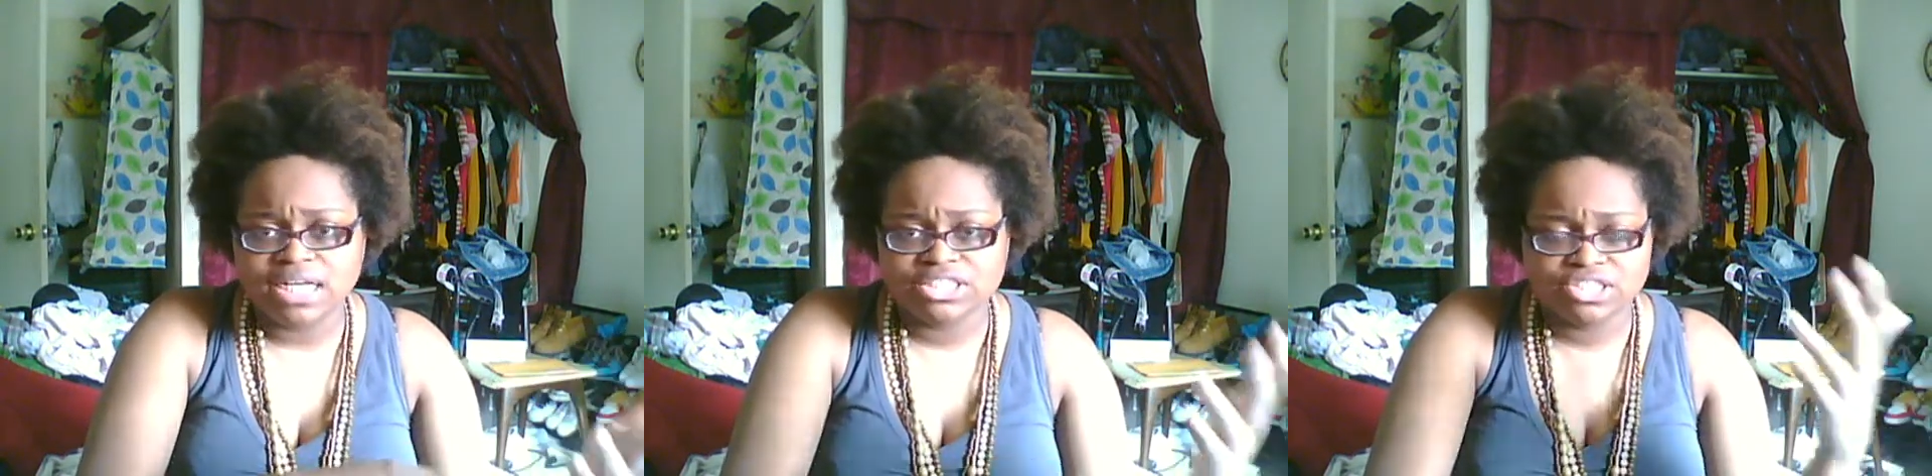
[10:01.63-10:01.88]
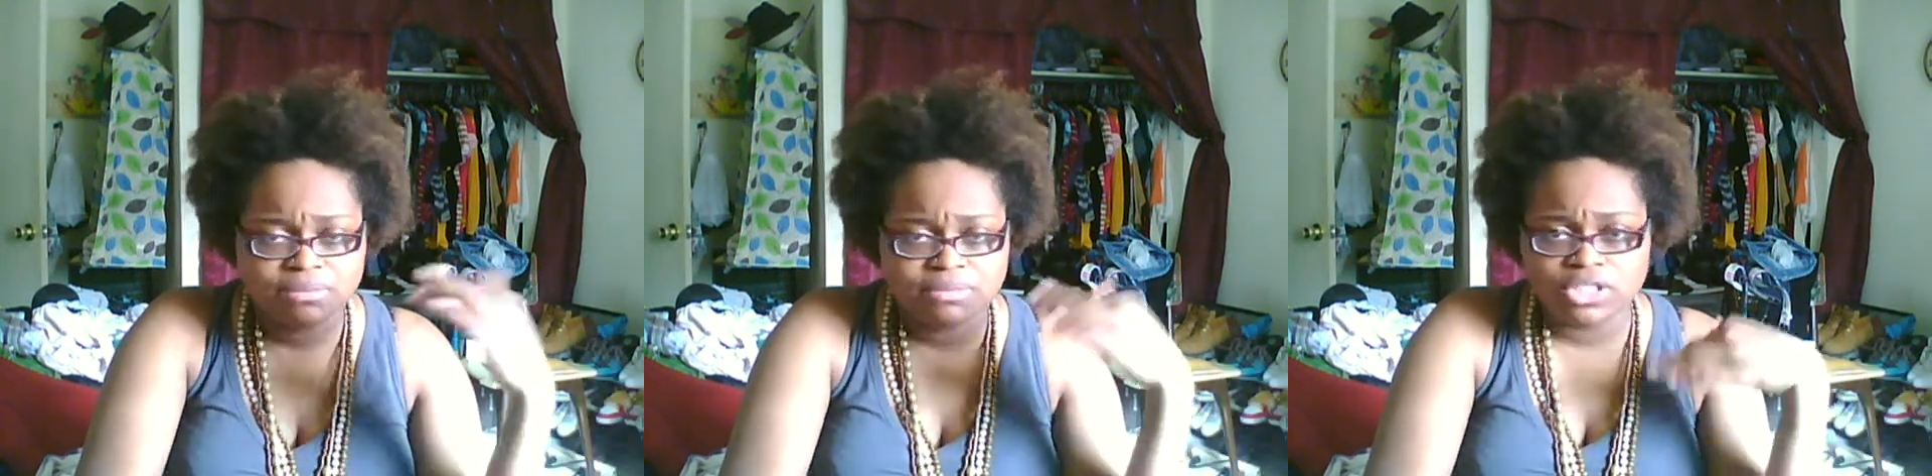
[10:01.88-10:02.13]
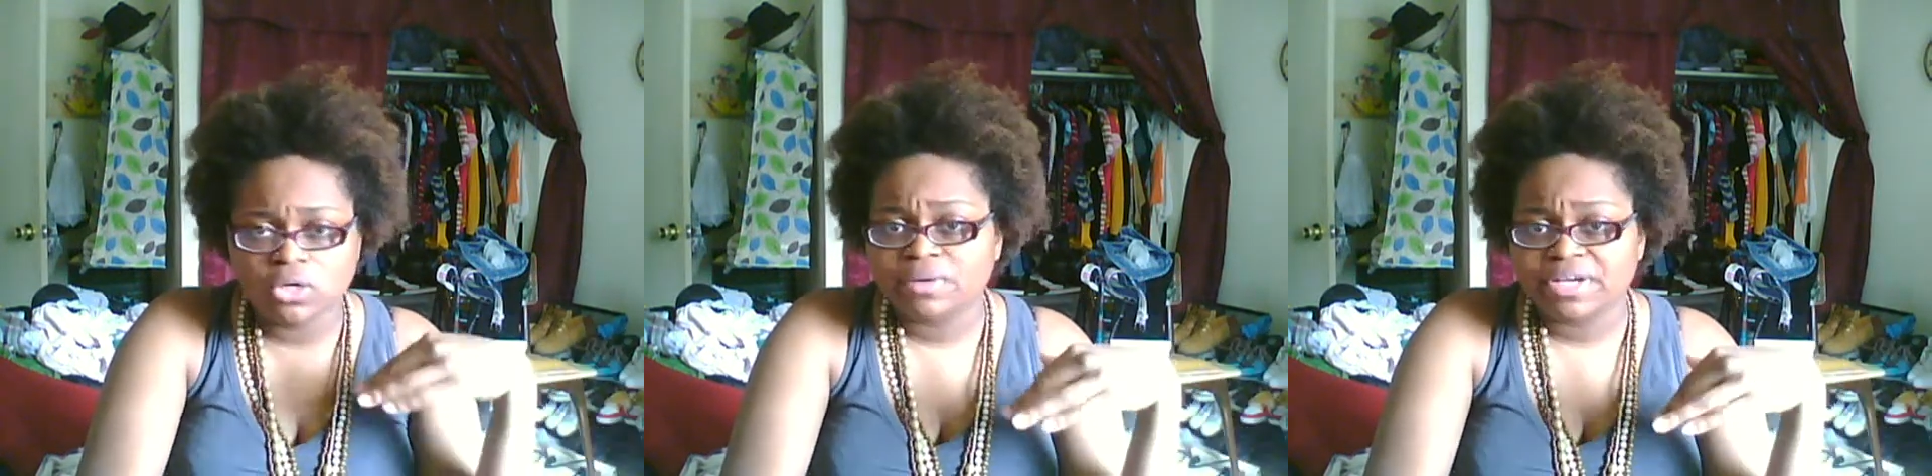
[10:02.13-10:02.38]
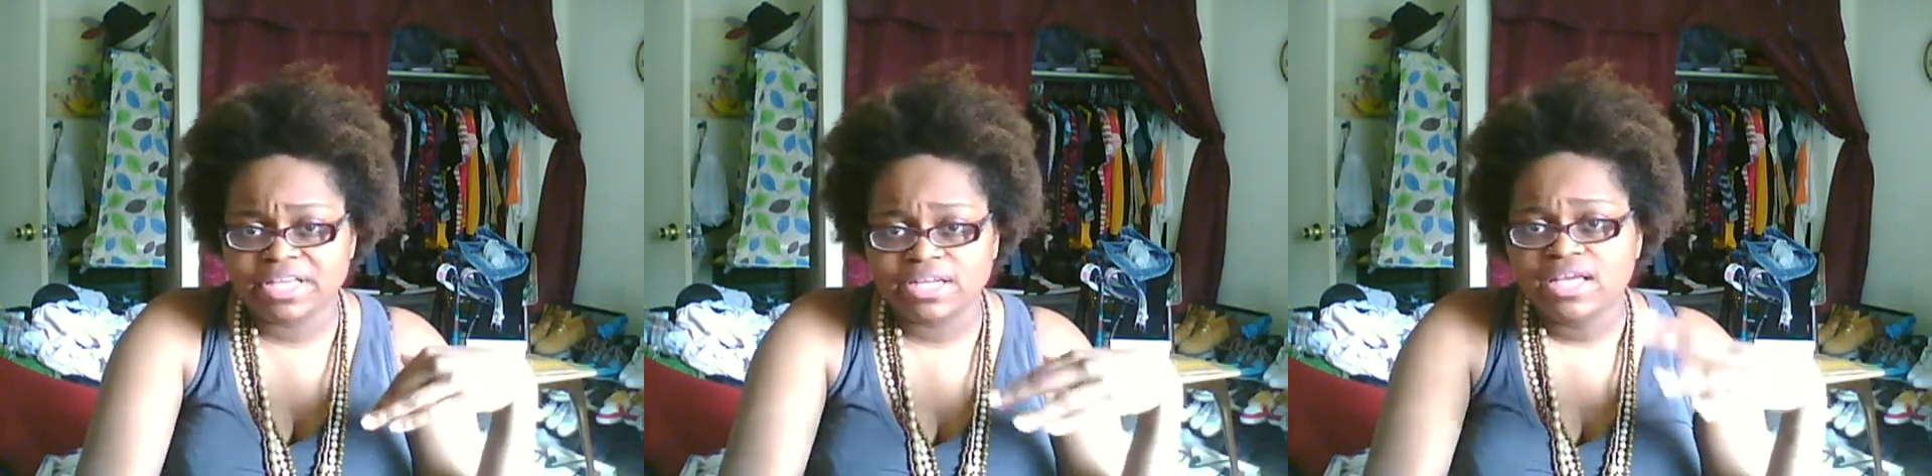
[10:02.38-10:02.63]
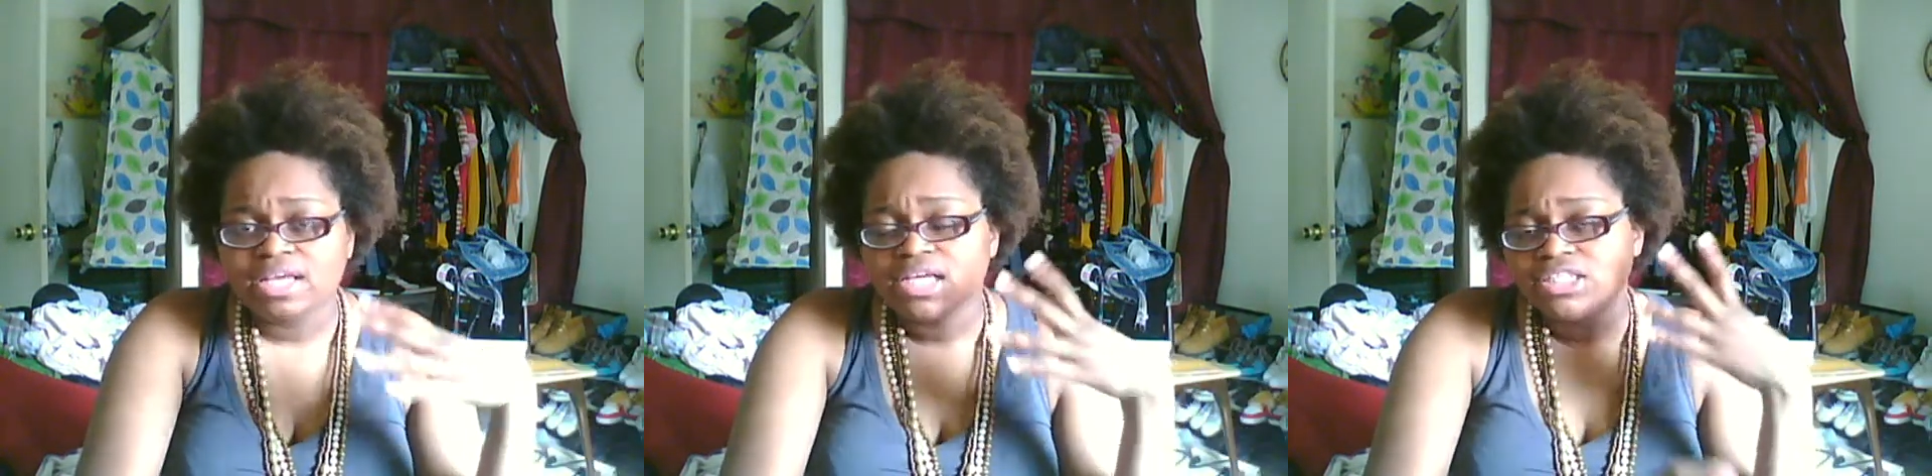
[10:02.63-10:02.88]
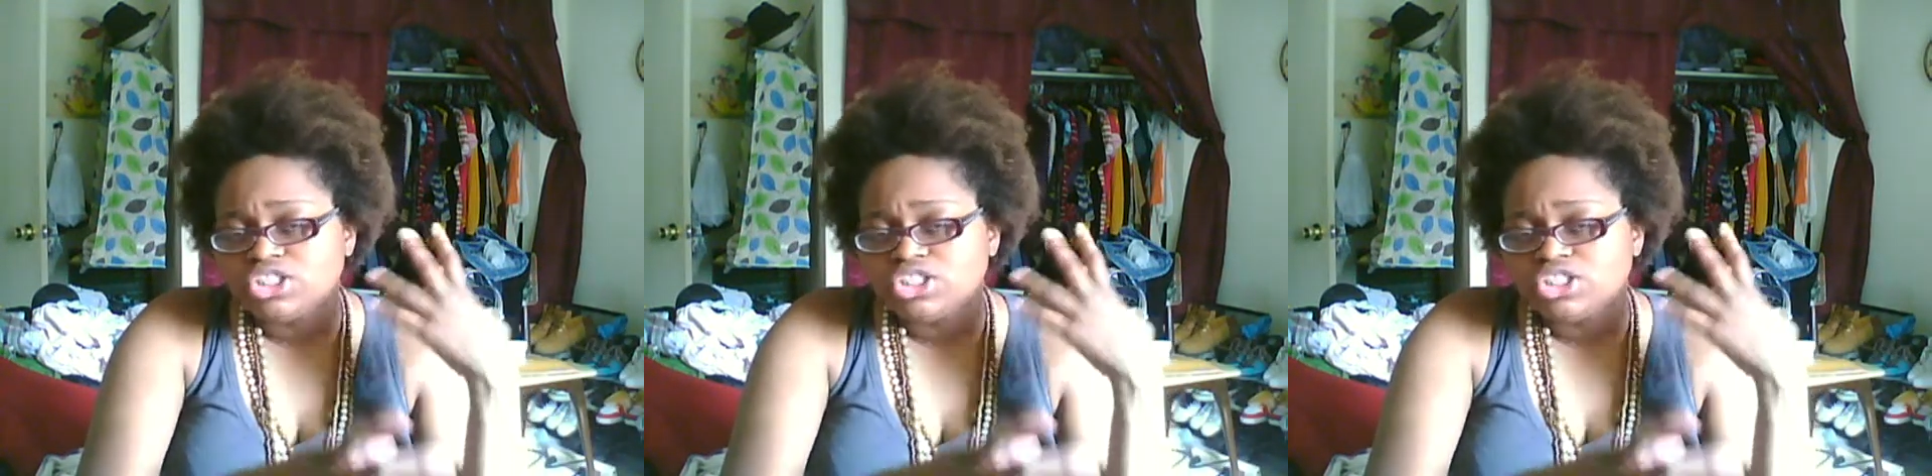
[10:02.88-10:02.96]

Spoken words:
I would go in to a